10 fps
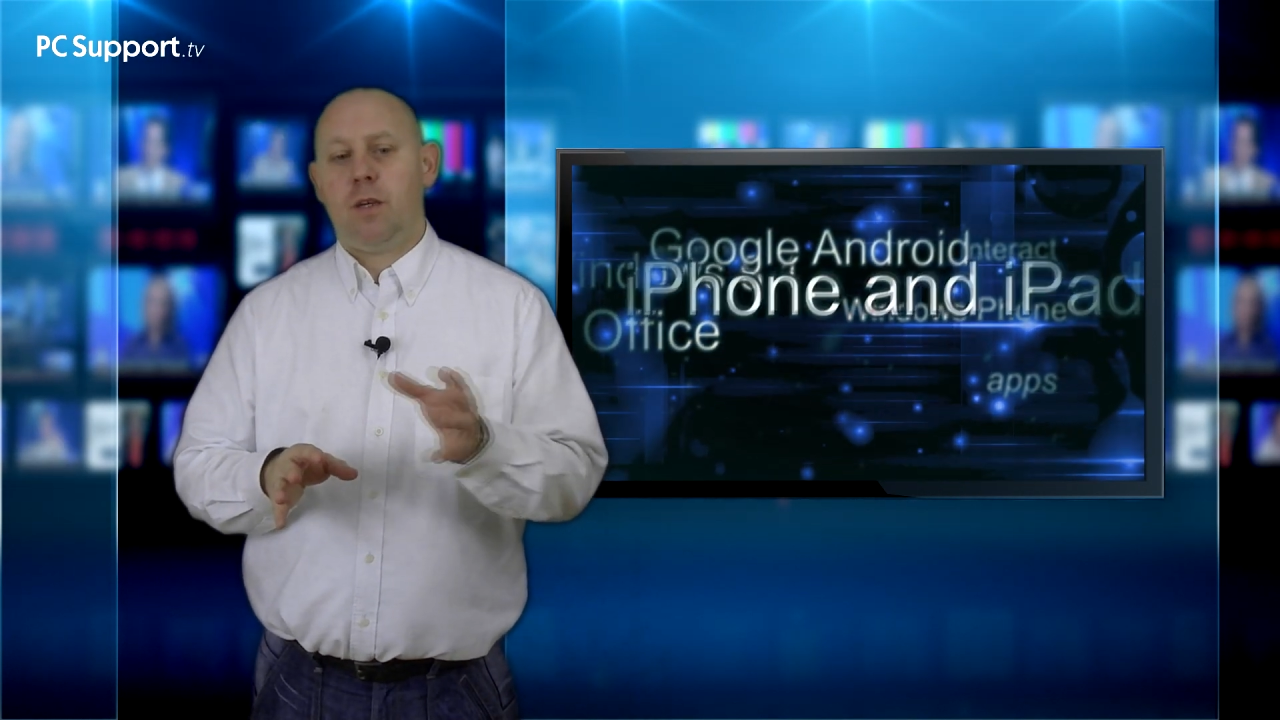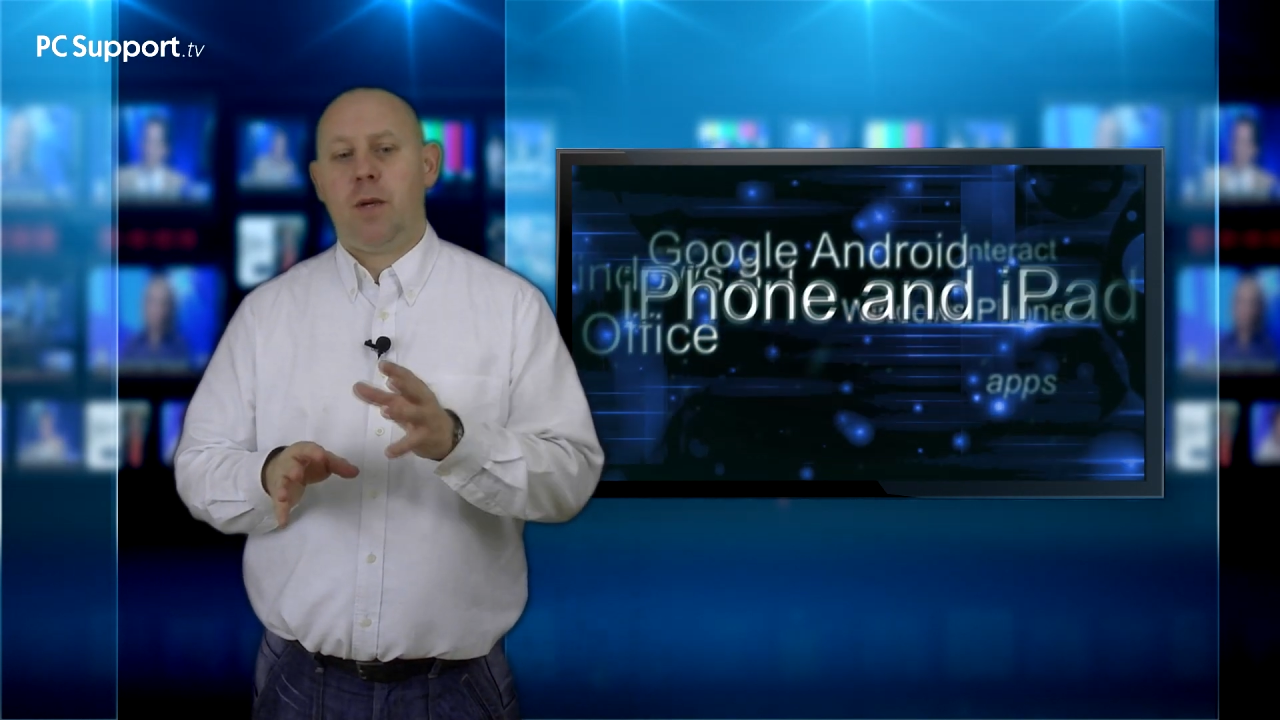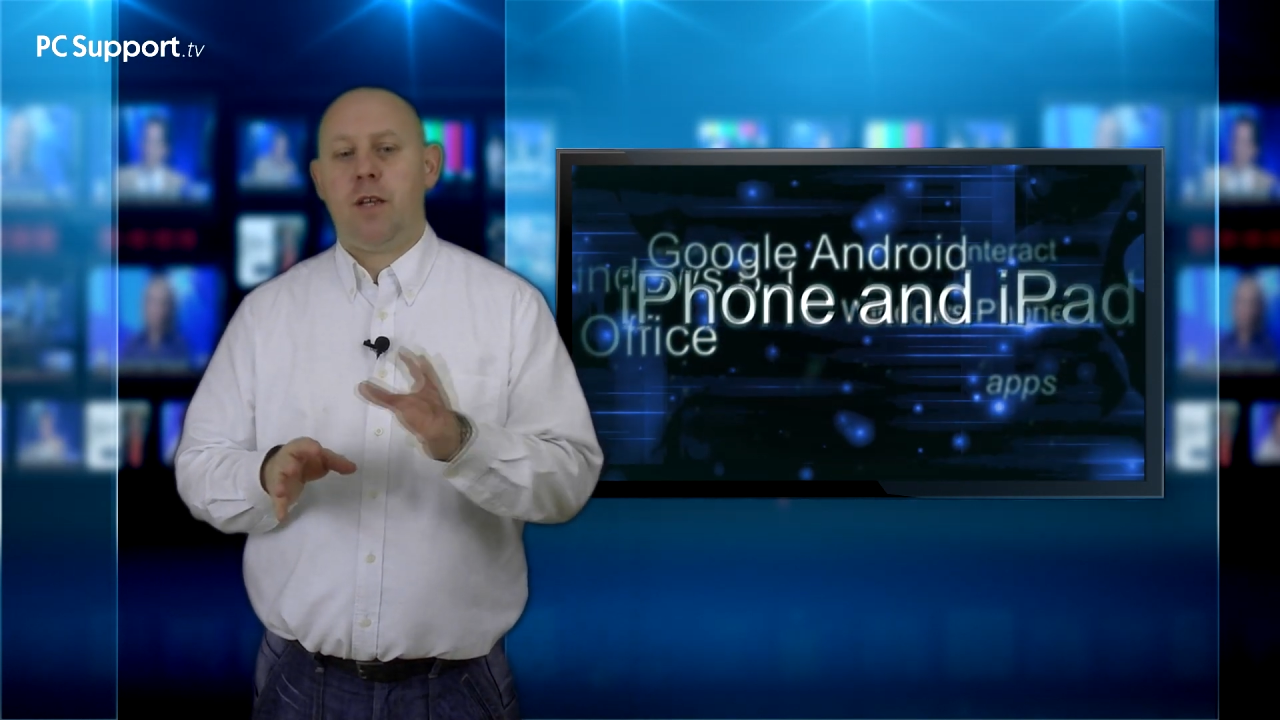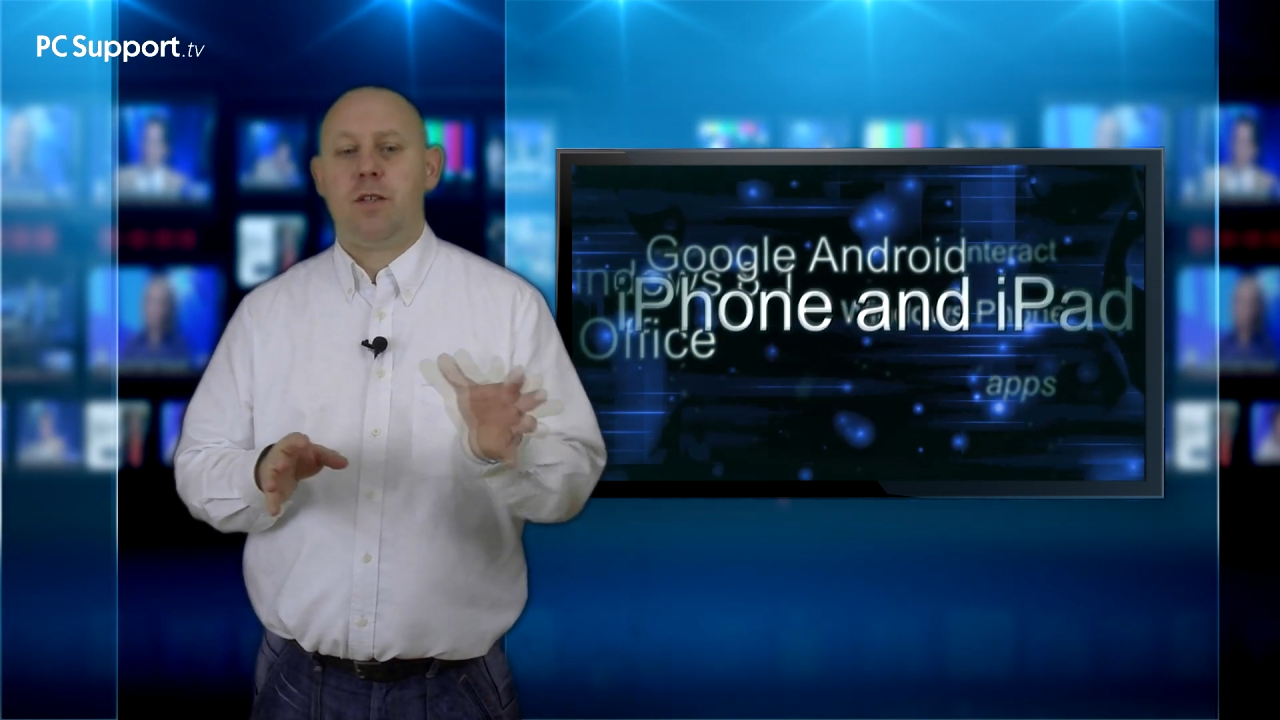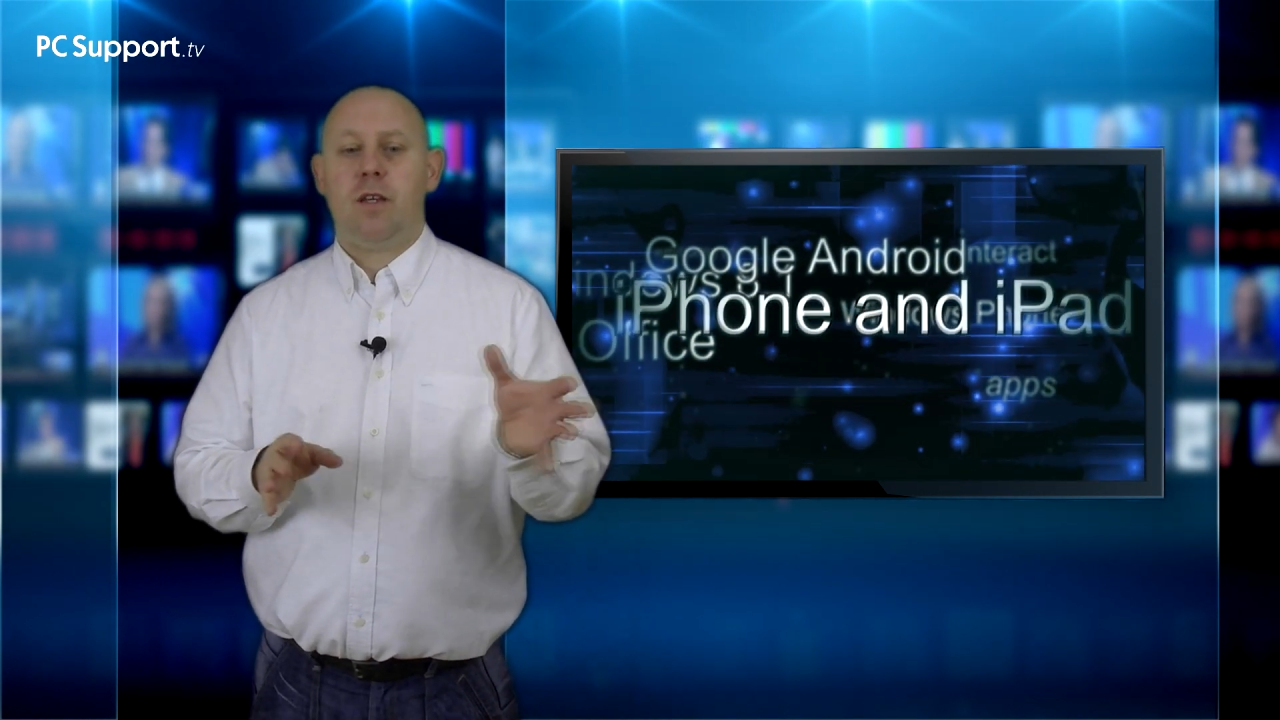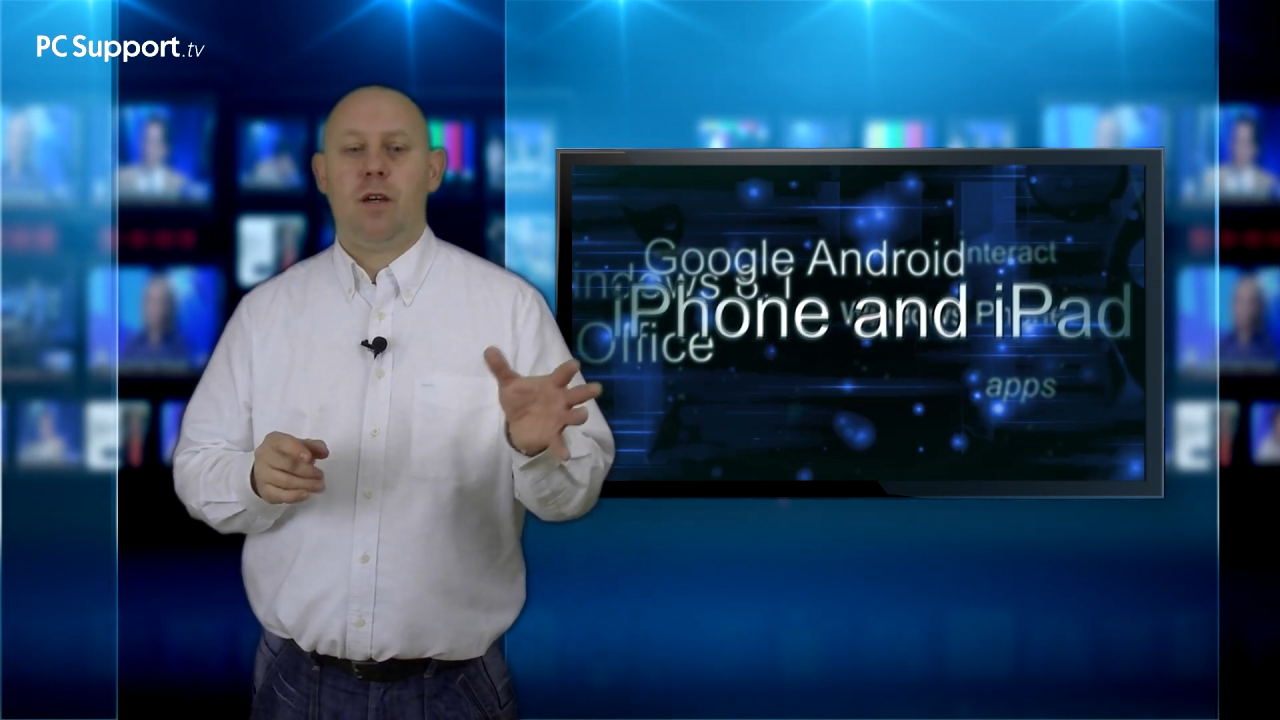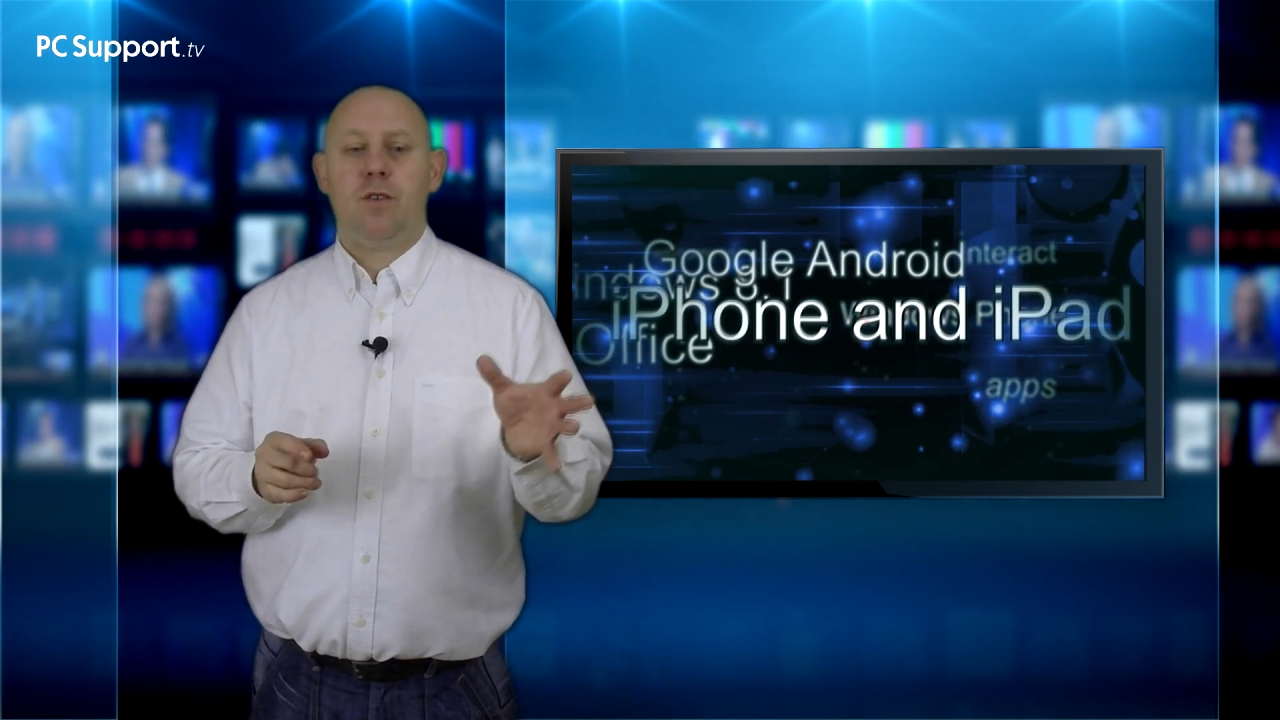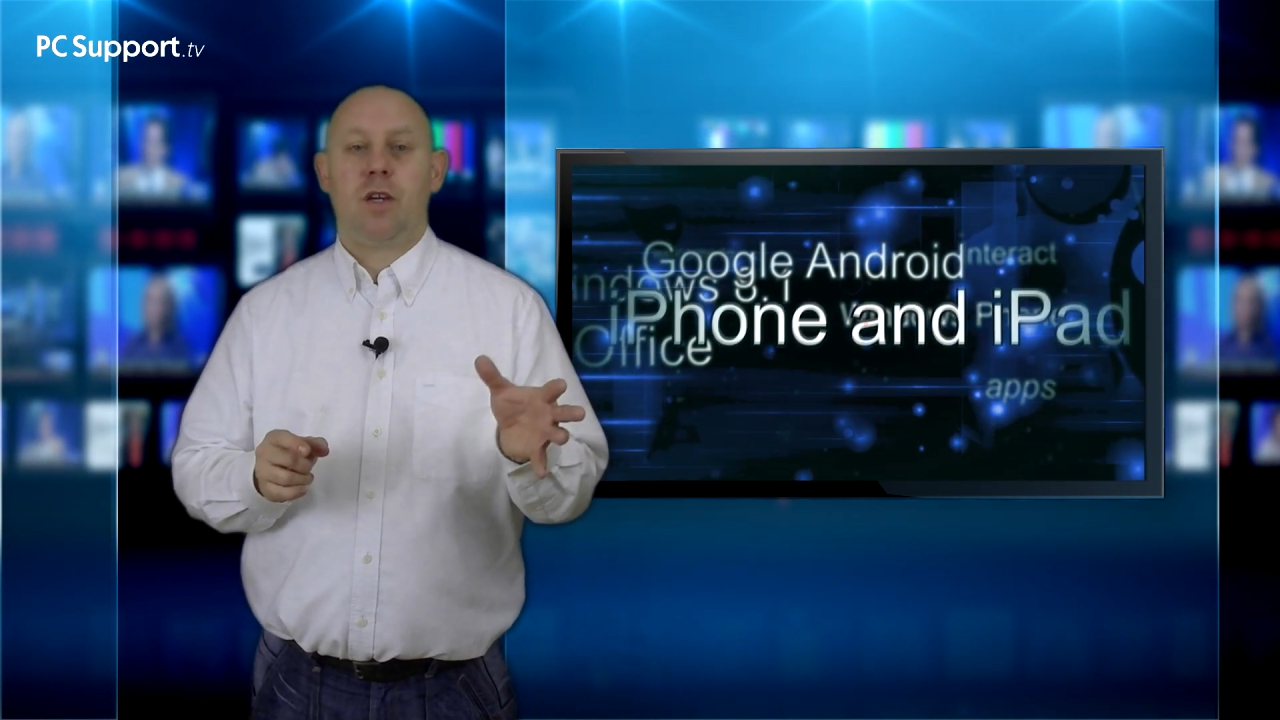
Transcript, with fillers: a P C though,